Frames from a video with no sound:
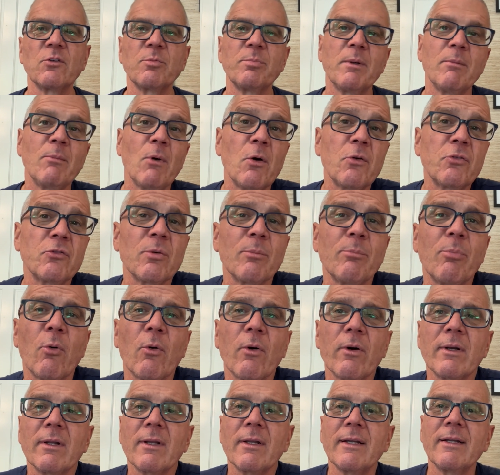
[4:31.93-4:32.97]
But most
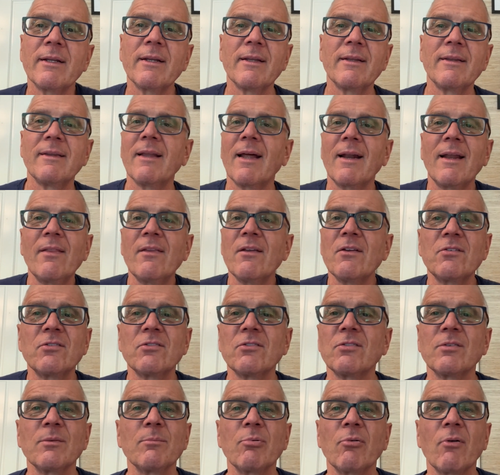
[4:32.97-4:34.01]
importantly, none of this
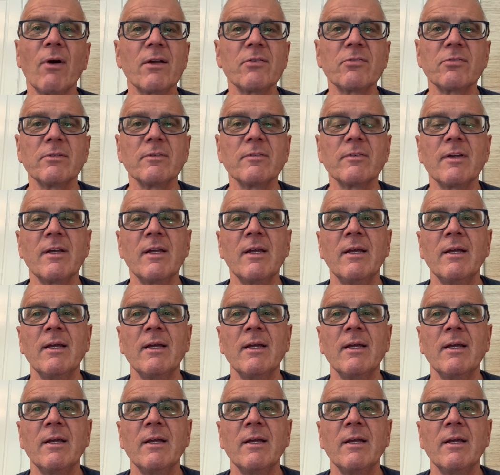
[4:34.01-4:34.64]
is impressive.